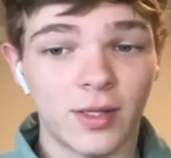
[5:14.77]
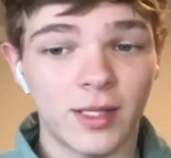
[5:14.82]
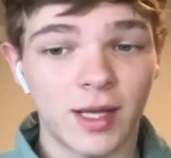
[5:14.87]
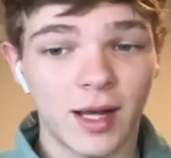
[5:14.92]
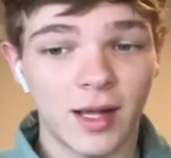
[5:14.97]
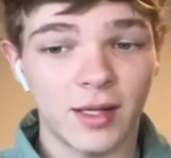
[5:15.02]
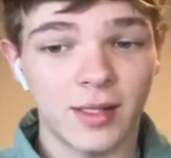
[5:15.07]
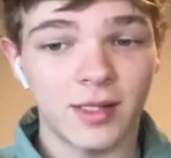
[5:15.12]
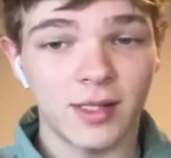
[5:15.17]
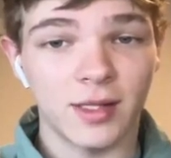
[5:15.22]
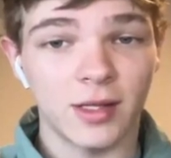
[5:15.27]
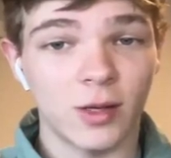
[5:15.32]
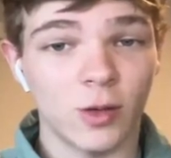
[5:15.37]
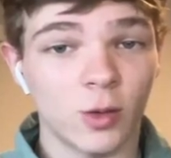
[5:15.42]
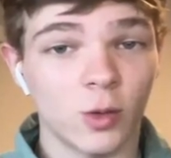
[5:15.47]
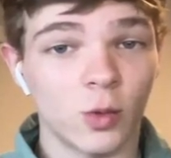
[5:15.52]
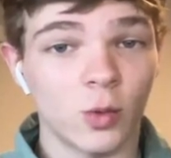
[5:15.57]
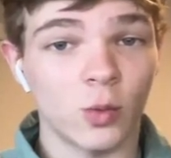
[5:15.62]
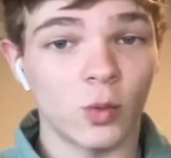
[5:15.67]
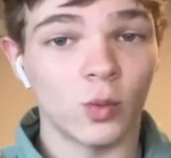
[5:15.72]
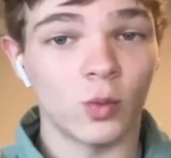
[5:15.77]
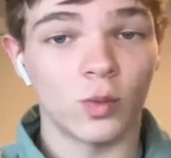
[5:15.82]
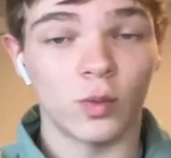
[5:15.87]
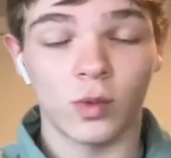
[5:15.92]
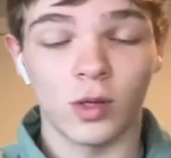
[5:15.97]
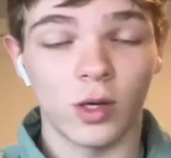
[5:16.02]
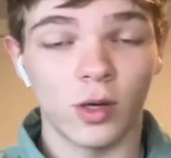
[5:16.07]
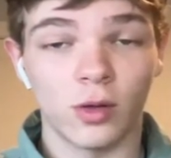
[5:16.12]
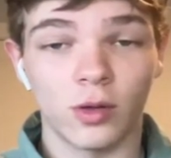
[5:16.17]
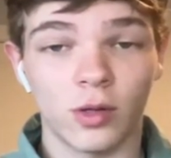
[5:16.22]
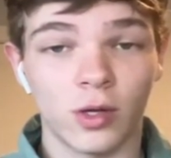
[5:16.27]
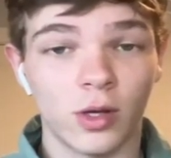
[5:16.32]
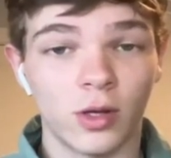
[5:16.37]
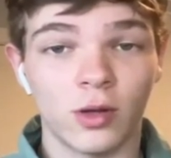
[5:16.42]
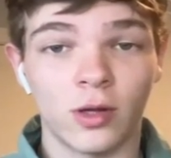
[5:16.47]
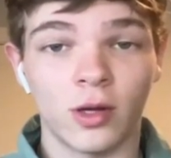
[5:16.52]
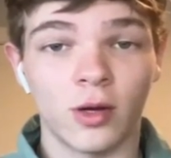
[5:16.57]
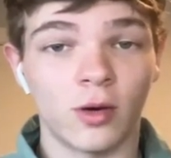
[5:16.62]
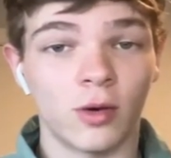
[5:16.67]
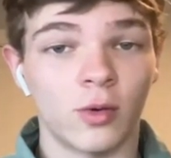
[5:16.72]
talented. They're they're
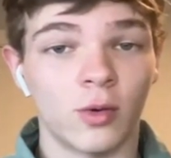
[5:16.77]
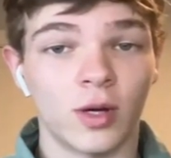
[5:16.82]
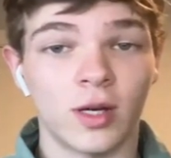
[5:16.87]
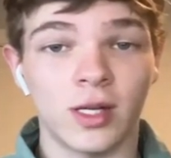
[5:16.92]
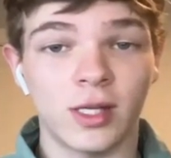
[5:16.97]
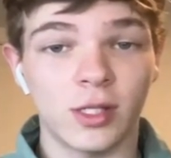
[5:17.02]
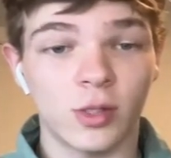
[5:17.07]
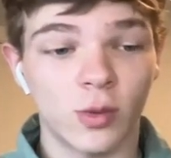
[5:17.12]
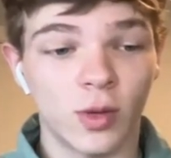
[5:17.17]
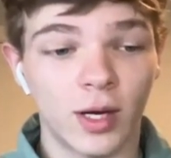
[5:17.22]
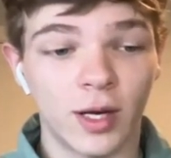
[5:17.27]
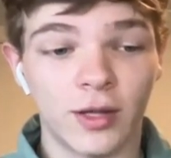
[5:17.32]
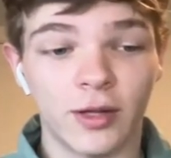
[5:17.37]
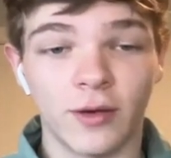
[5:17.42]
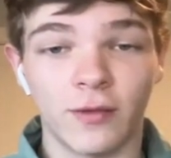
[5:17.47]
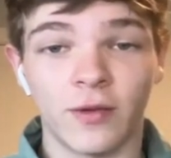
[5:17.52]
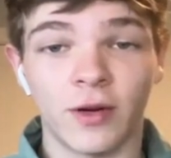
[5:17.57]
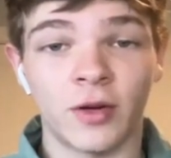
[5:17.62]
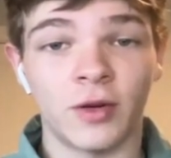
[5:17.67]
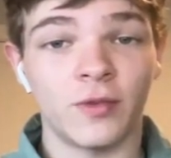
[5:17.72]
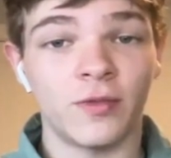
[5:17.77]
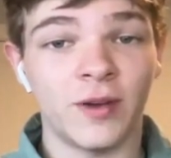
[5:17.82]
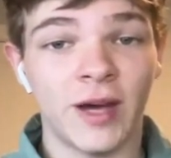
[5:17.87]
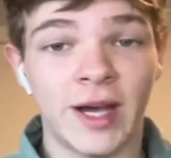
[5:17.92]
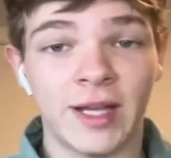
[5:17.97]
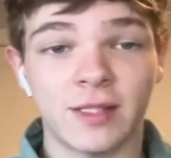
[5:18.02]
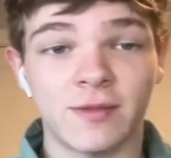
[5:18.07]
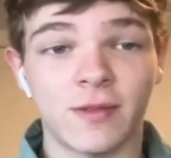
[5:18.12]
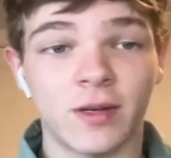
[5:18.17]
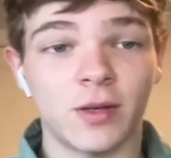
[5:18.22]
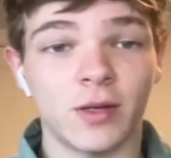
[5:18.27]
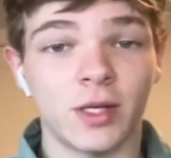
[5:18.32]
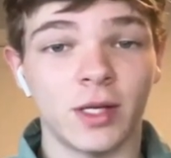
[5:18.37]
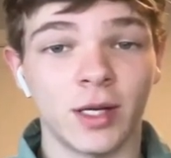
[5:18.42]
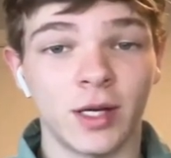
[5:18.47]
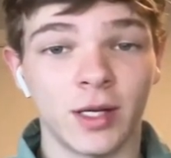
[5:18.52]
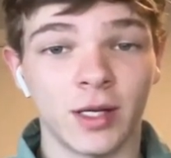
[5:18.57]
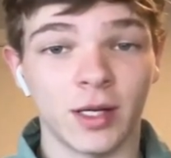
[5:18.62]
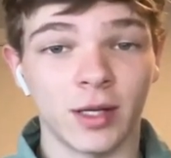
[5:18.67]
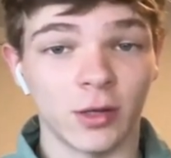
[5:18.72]
they're, a gritty squad. They're very fast, very
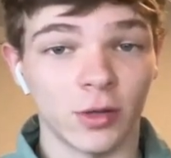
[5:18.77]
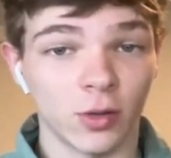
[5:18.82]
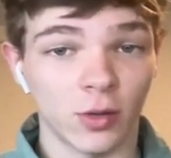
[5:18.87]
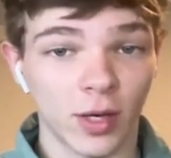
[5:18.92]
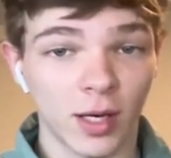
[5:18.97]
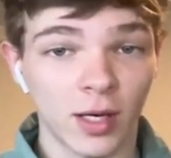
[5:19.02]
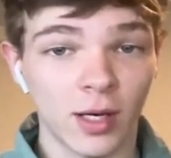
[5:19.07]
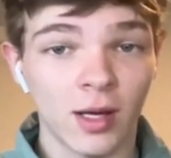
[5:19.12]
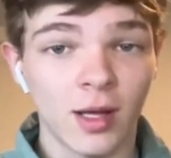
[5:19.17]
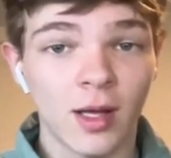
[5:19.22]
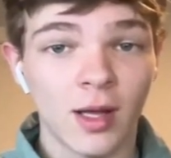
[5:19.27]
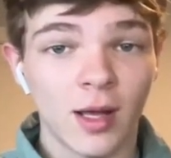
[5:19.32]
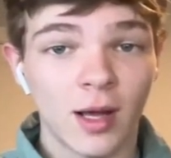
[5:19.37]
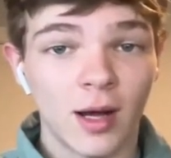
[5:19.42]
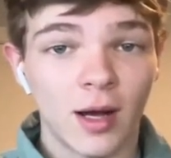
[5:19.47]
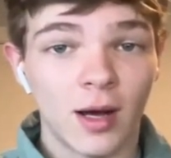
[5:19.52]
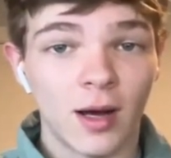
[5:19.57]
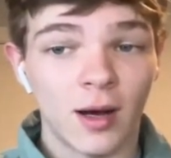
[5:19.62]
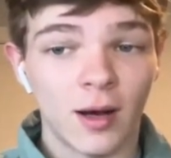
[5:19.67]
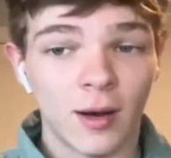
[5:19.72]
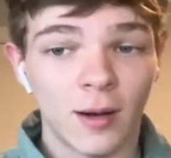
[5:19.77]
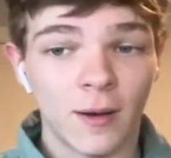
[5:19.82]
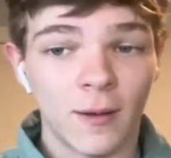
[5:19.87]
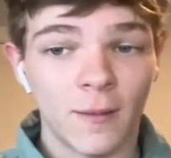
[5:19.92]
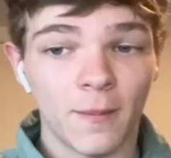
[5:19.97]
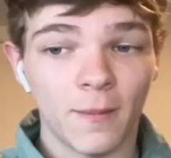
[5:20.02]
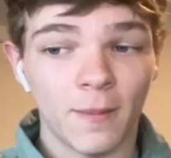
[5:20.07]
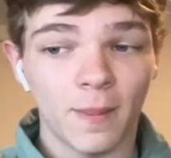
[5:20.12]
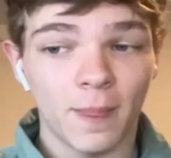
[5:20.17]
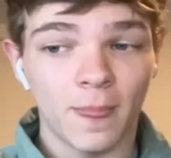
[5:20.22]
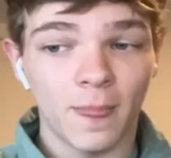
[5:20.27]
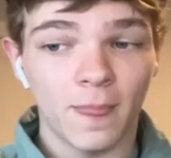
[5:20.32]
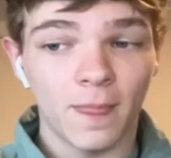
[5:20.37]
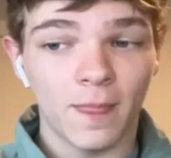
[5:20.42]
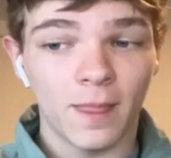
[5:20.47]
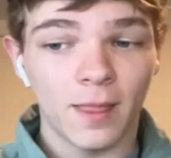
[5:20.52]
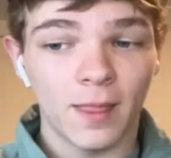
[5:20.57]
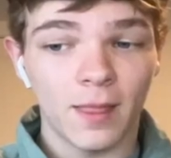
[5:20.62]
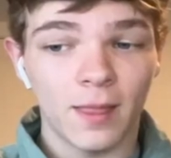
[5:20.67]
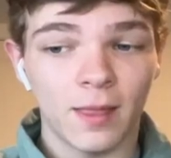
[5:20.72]
young, and they're great. Um,
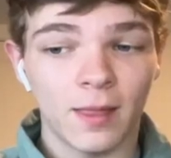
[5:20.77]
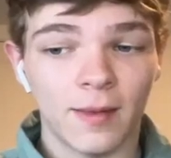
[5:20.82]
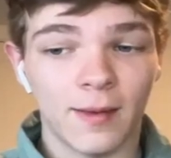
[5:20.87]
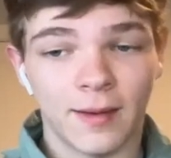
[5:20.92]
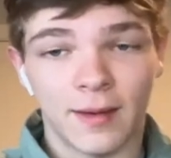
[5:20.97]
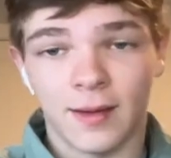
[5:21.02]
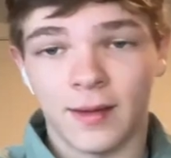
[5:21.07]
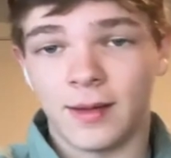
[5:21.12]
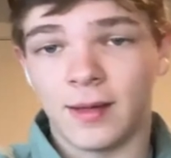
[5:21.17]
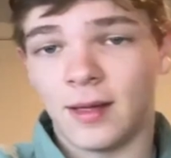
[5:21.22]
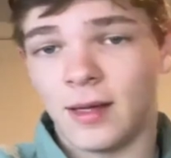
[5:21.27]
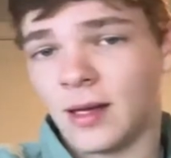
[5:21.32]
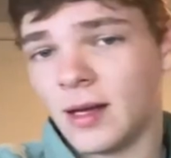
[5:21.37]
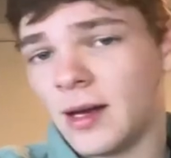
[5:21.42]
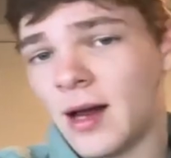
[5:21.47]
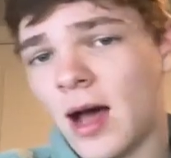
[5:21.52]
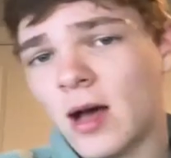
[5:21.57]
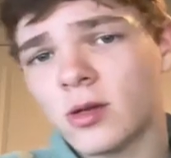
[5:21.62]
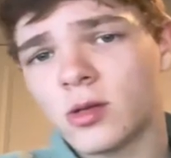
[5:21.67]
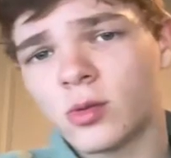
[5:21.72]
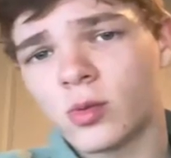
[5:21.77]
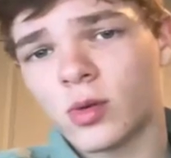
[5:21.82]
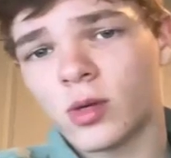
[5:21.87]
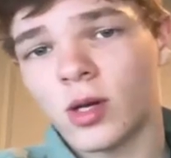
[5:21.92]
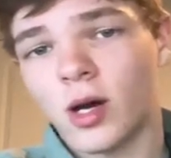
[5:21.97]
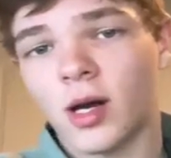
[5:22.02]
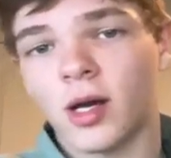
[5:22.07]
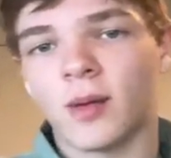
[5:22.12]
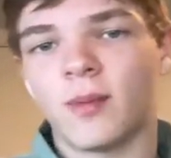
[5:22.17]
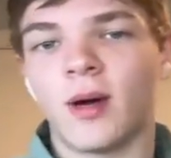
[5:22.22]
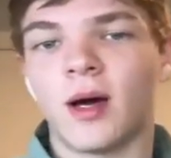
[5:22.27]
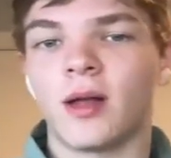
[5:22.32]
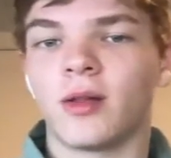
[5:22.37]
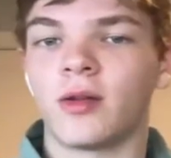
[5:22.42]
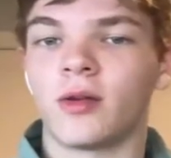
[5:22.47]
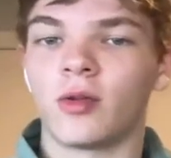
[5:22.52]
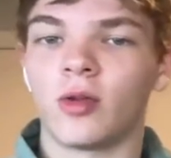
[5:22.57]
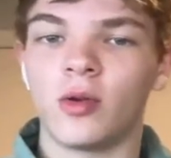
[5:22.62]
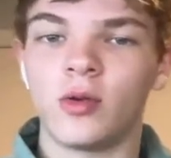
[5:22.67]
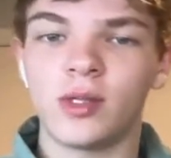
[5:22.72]
the the announcers were talking about
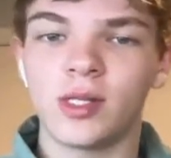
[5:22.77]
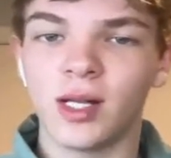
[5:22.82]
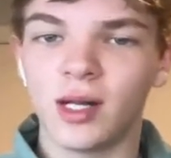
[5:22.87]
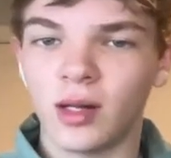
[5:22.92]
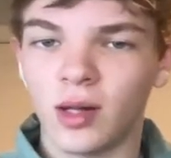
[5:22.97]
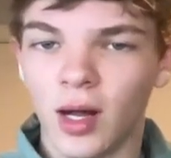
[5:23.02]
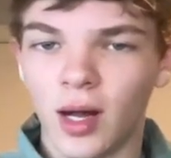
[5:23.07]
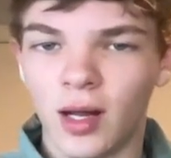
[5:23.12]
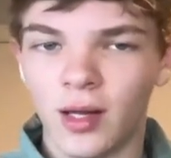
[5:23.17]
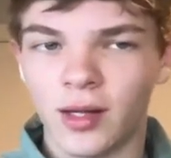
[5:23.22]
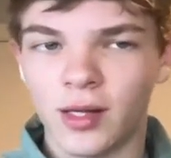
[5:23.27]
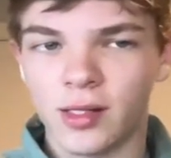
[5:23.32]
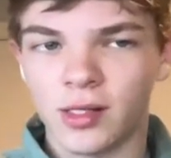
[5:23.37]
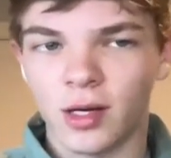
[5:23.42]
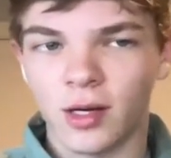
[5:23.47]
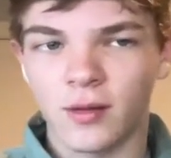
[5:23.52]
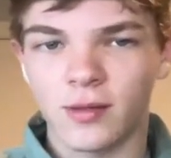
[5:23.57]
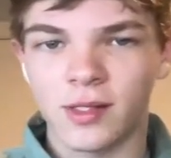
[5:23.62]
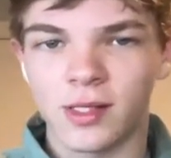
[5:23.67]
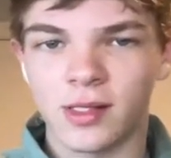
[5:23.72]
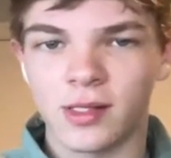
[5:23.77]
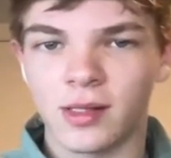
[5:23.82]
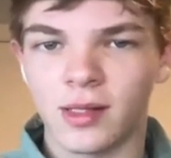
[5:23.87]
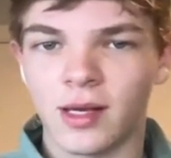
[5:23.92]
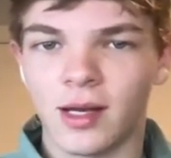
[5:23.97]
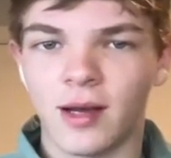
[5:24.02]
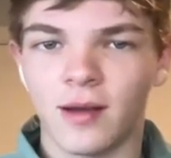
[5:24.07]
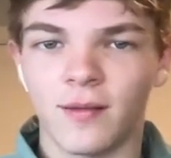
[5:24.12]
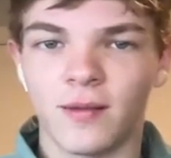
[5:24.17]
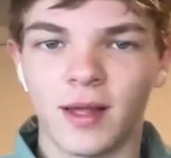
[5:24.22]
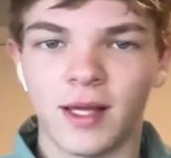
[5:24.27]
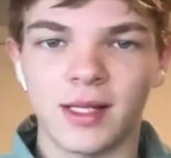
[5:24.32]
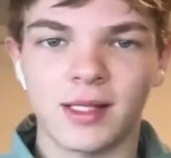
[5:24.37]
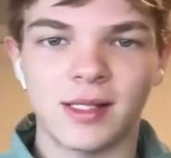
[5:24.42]
they're losing a lot in this offseason. They have like